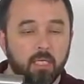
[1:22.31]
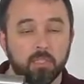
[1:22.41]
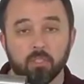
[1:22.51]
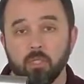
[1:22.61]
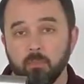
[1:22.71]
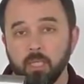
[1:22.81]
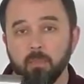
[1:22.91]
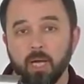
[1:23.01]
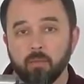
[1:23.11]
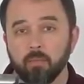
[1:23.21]
is going to be
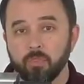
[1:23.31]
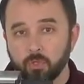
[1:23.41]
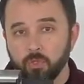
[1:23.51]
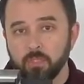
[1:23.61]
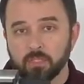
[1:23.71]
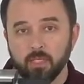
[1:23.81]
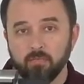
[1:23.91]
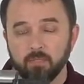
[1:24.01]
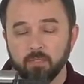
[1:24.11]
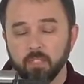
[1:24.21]
about
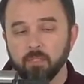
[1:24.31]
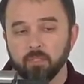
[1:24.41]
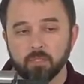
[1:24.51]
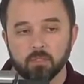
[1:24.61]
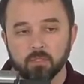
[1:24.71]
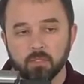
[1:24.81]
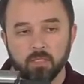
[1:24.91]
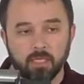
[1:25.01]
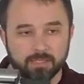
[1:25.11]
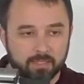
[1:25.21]
37 inches
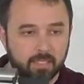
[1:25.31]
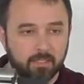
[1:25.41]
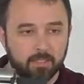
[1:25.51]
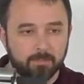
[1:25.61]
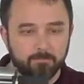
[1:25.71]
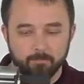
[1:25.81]
extended.